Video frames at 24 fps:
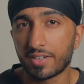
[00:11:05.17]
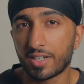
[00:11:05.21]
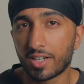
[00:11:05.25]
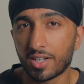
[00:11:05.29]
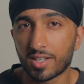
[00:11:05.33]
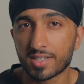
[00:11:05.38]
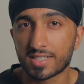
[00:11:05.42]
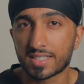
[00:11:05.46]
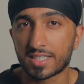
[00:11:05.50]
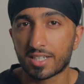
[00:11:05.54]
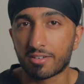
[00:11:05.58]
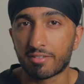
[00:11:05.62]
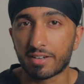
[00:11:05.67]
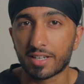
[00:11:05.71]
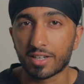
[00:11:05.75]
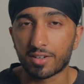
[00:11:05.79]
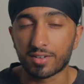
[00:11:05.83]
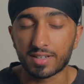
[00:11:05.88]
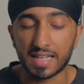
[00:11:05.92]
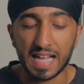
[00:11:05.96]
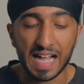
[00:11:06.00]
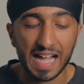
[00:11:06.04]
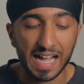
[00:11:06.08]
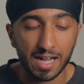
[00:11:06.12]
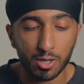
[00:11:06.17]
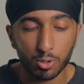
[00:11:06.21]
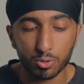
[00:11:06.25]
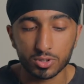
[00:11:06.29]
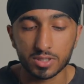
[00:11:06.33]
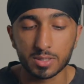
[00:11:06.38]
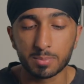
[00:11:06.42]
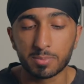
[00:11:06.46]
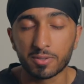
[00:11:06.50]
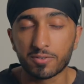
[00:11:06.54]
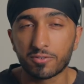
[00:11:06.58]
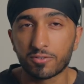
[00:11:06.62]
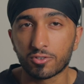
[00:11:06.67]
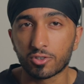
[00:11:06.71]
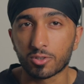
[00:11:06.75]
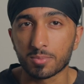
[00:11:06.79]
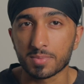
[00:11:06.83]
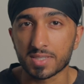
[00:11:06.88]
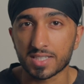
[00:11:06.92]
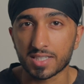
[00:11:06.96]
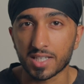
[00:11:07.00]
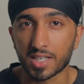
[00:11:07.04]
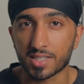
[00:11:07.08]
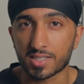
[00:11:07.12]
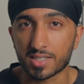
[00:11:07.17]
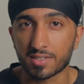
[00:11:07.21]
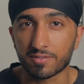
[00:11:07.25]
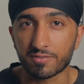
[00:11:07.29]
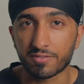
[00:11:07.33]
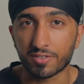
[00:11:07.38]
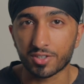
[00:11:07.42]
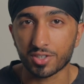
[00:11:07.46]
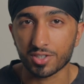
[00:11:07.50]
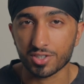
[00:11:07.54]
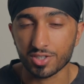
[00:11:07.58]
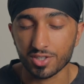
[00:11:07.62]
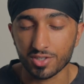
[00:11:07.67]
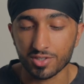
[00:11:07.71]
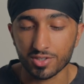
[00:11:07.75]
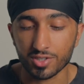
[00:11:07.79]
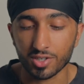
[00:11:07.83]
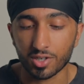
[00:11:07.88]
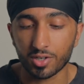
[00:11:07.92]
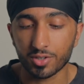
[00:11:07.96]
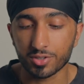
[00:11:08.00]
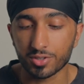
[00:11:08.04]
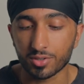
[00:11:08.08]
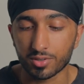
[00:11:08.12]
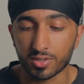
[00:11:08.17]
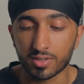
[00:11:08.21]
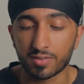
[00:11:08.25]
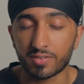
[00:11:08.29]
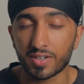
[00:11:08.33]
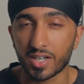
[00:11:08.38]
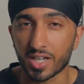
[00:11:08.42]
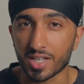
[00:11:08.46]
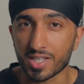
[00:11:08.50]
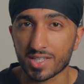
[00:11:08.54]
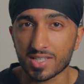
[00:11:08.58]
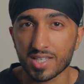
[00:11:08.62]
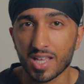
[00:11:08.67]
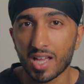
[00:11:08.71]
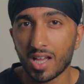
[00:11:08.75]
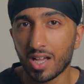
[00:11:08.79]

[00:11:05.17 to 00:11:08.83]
ask Siri on how to perform certain functions on your device,